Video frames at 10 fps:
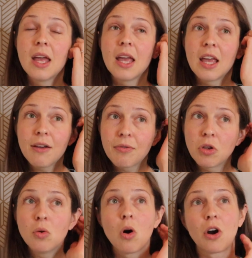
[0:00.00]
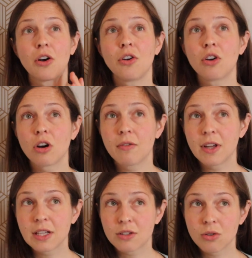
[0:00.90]
if you are
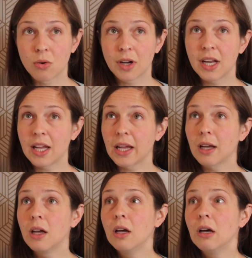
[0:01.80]
nervous or getting